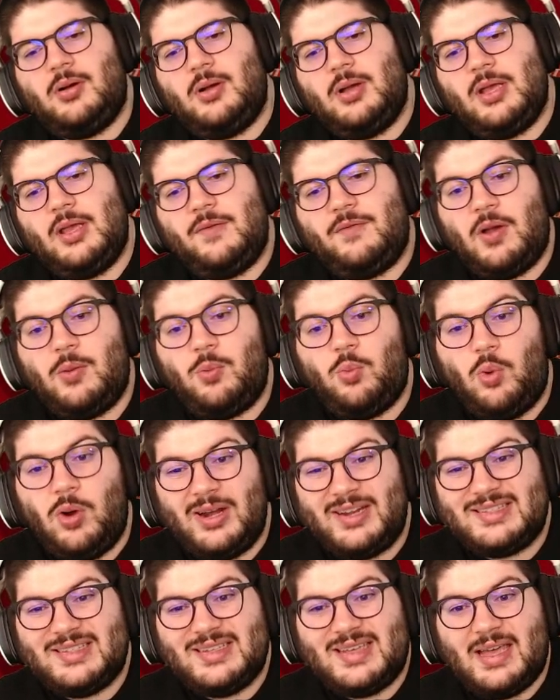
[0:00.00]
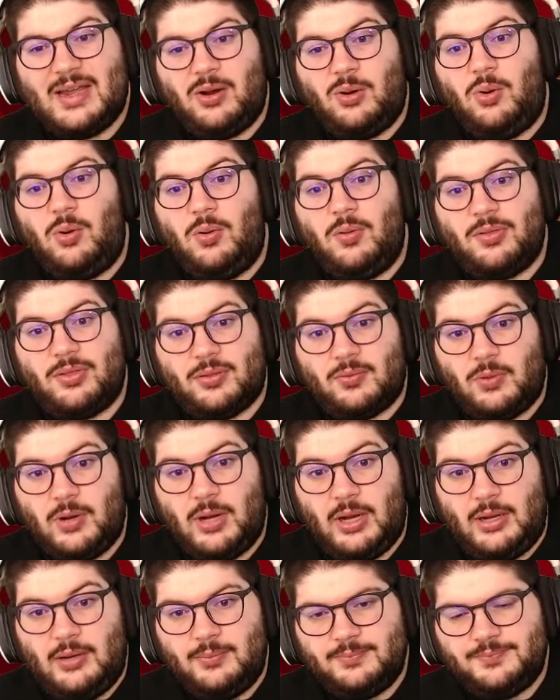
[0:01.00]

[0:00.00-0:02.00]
if I wanted to get all three,